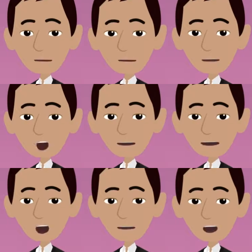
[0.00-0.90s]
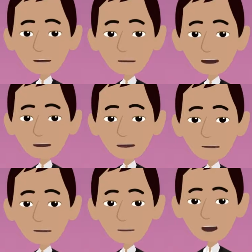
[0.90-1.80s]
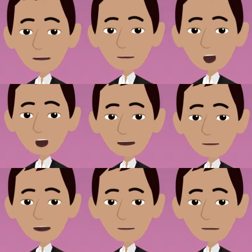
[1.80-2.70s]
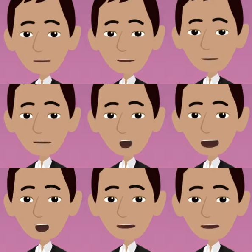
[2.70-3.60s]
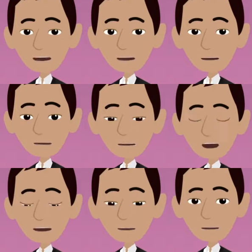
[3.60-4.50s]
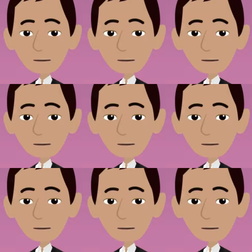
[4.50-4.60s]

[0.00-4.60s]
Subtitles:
However, what we are saying is that that is not the only way.